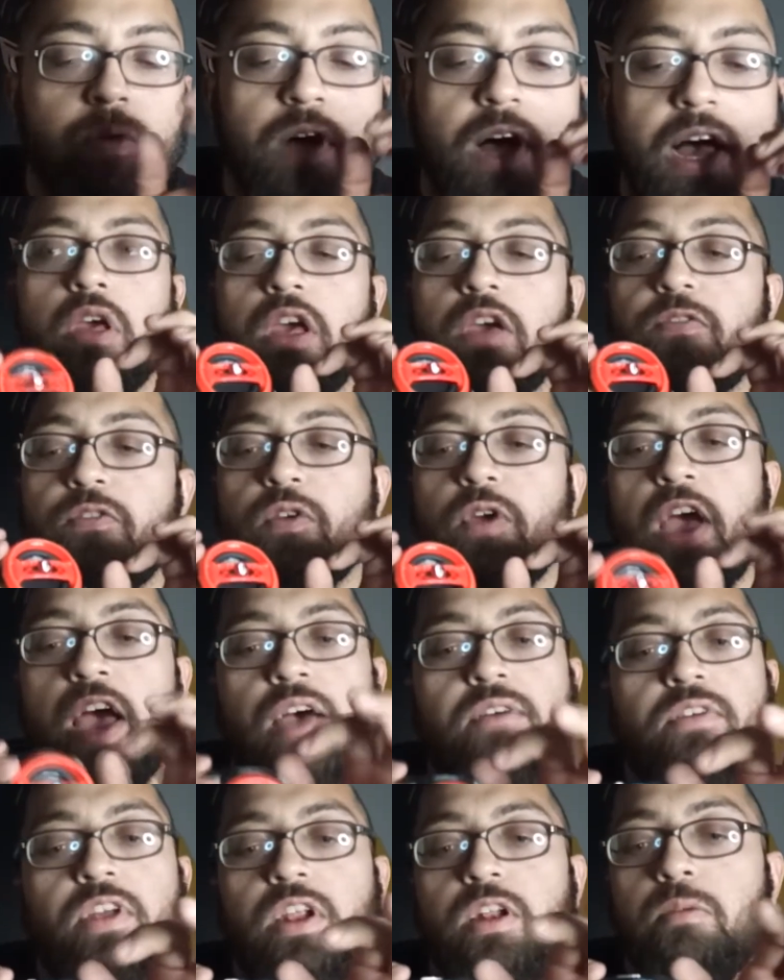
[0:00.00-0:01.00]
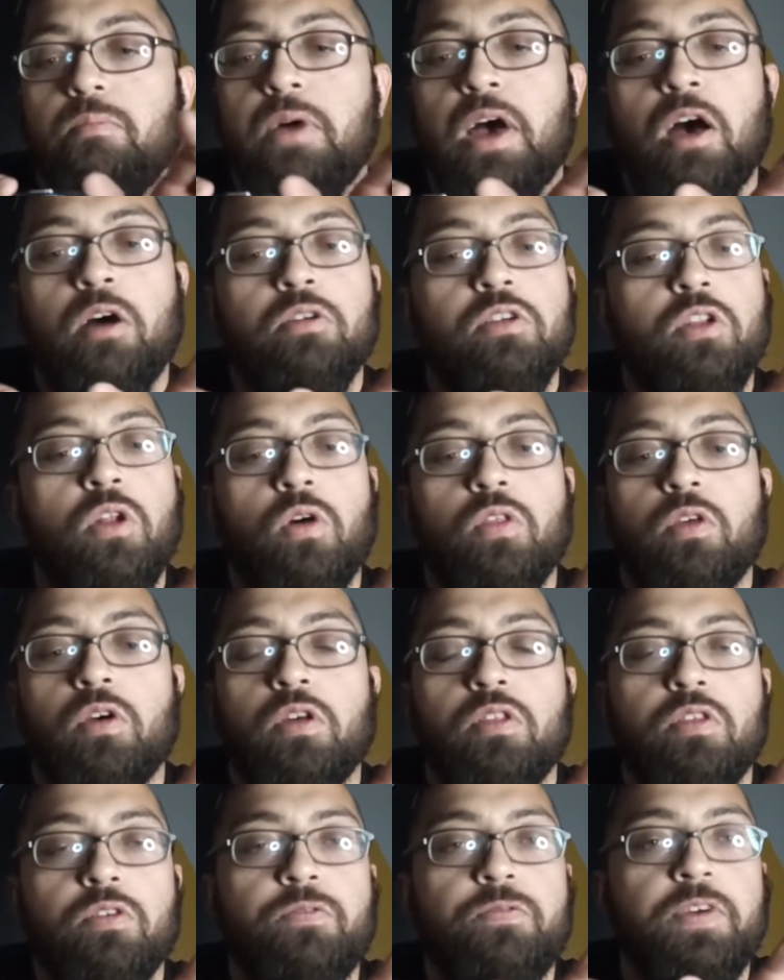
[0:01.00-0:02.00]
high. If you have it in about, you know,
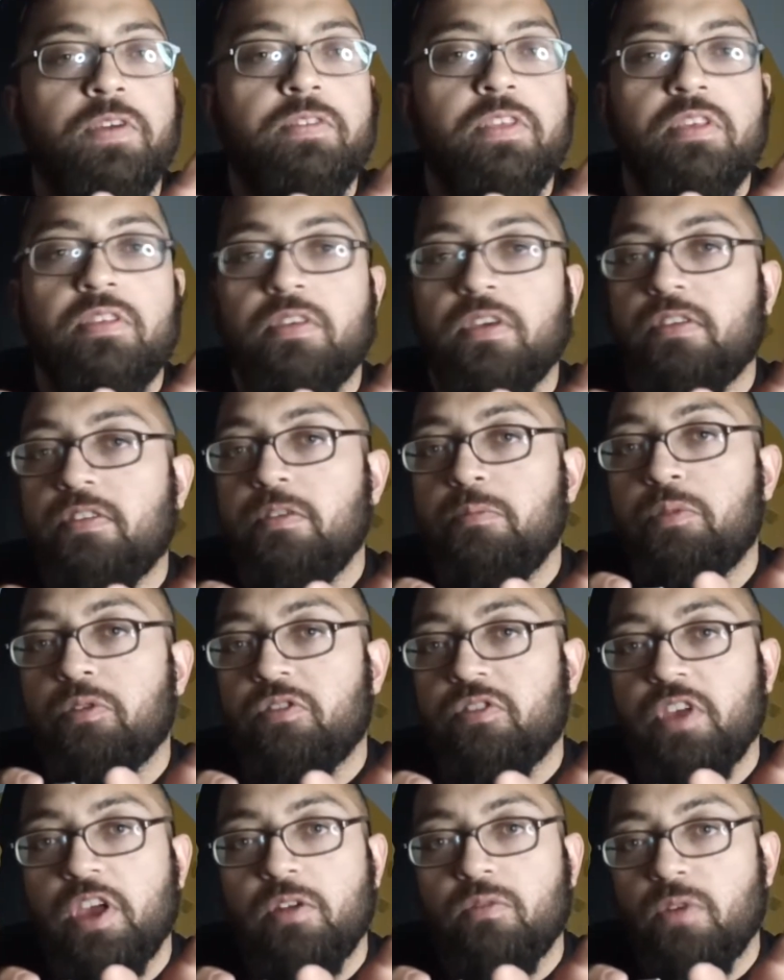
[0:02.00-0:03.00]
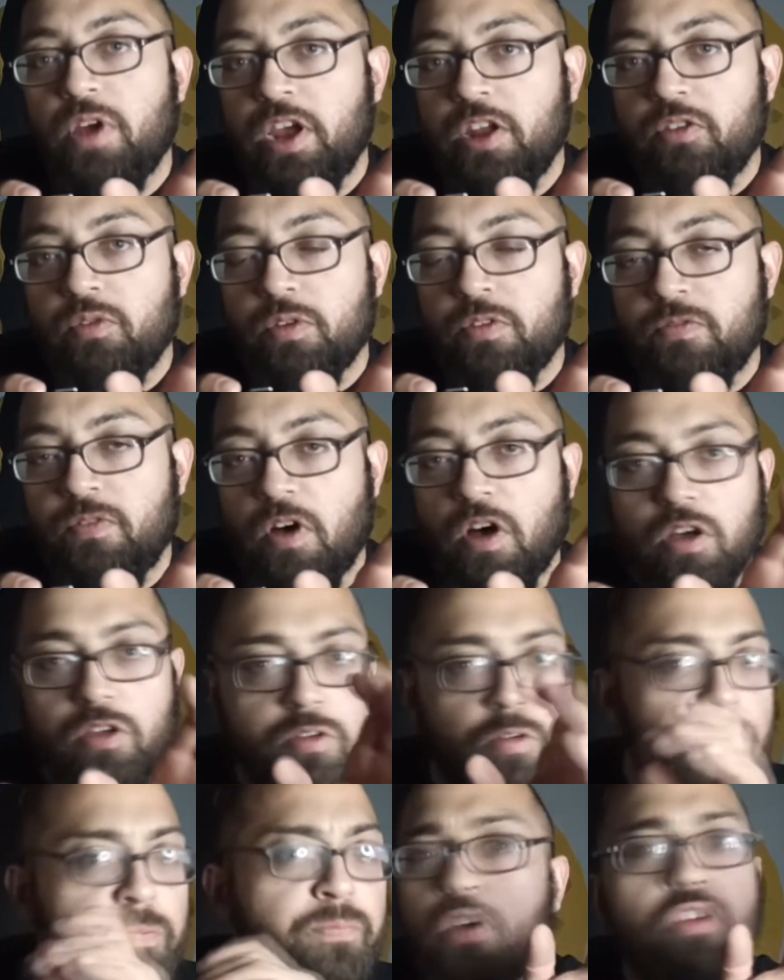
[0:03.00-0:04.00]
the 50-60% range with
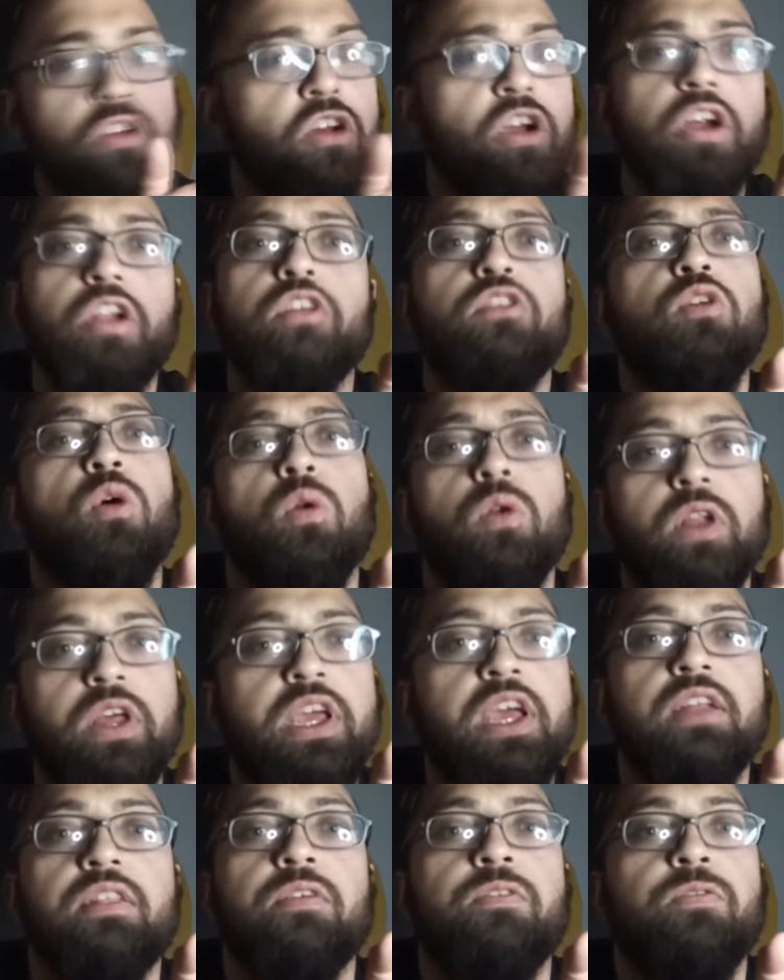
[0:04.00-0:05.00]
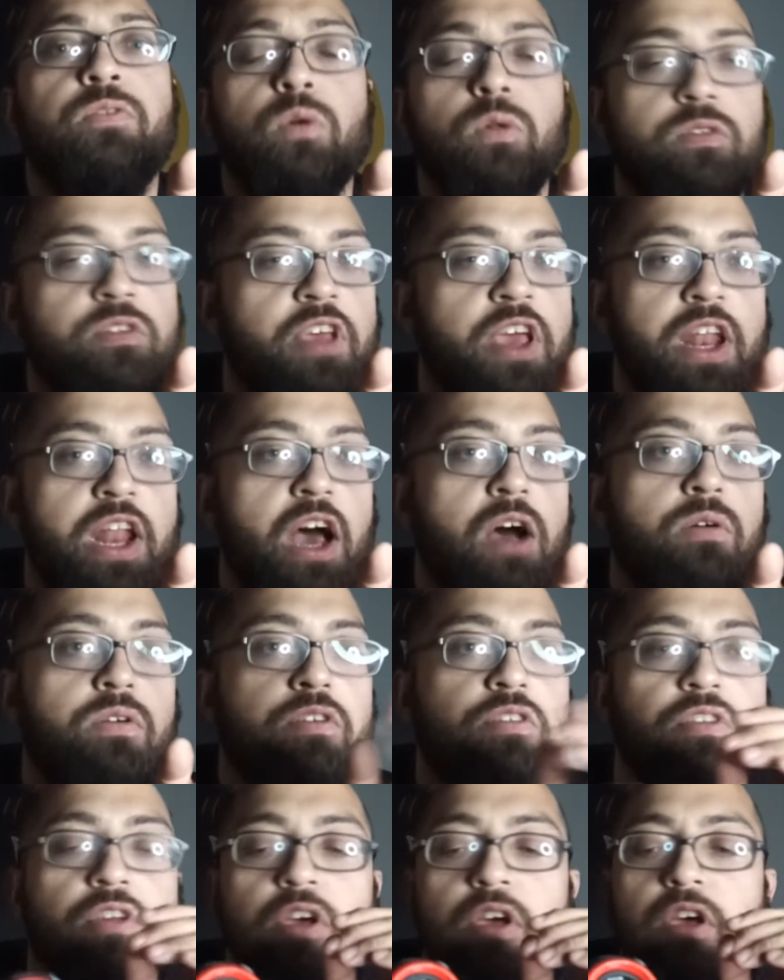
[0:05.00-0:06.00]
volume, you're gonna totally get the full 10 hours.